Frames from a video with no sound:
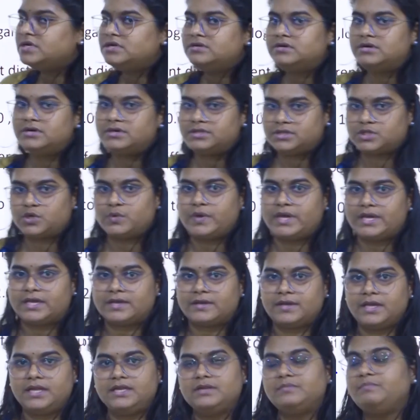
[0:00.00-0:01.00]
an earthquake.
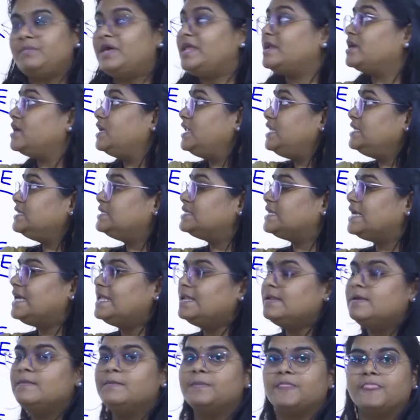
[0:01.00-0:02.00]
In Mercalli
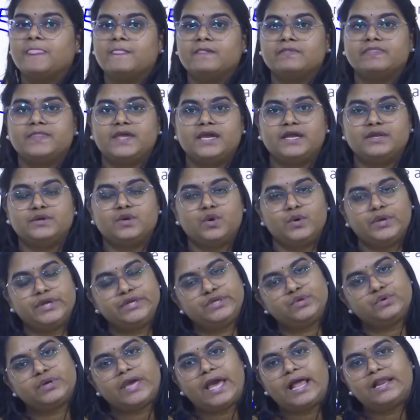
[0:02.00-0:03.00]
scale, they are going
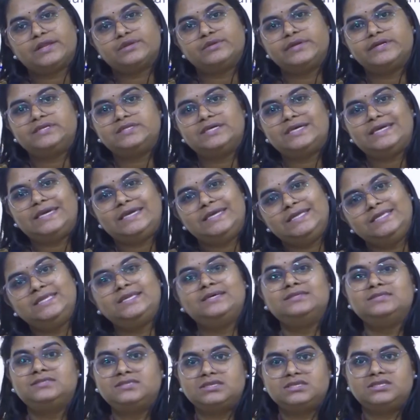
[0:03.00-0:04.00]
to calculate the
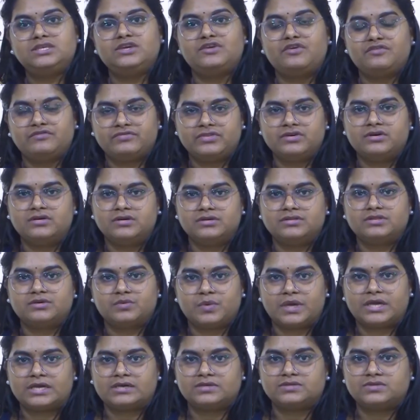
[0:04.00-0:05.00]
intensity of the
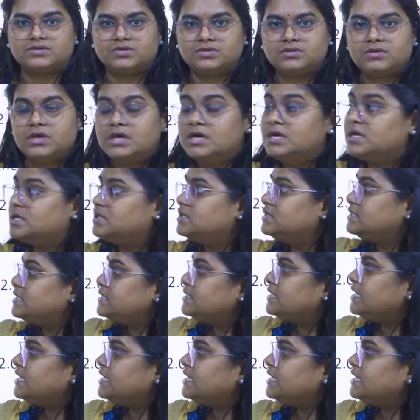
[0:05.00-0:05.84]
earthquake. So this is